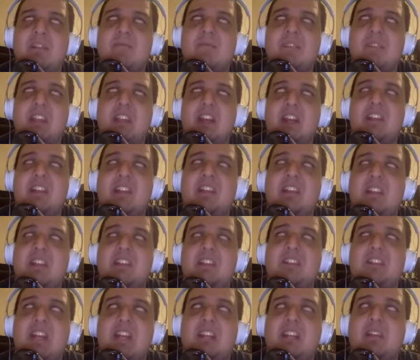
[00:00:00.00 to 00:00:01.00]
and then they
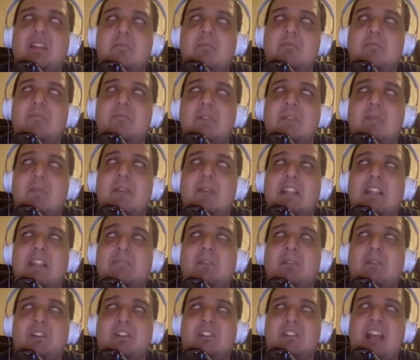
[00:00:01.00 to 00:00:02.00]
take the, the
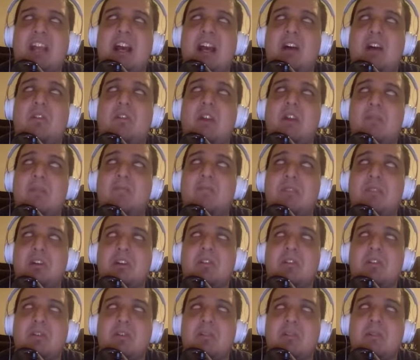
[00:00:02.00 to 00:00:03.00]
baseballs out and
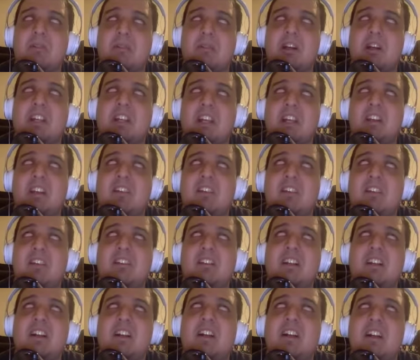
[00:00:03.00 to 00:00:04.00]
throw them in a bucket. You know,
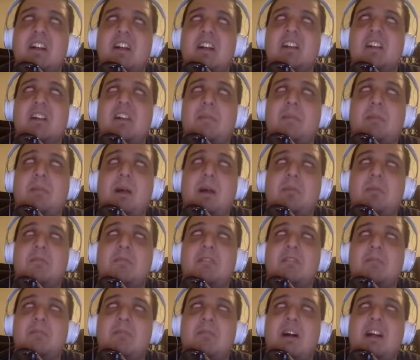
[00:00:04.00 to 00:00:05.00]
or the problem with
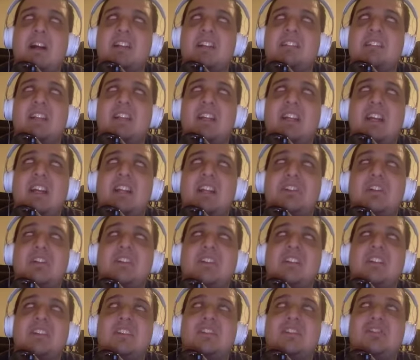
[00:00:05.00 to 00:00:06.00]
mud is it, it doesn't
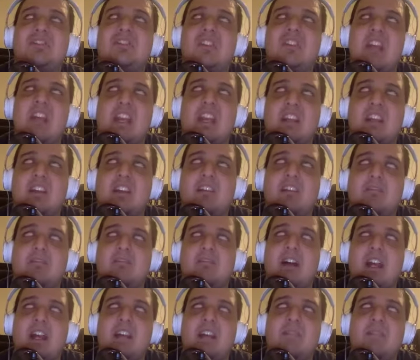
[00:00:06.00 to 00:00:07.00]
stick,
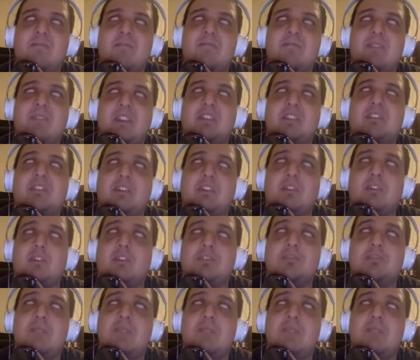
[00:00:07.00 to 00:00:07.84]
right? Because the mm-hmm. goal is to make the balls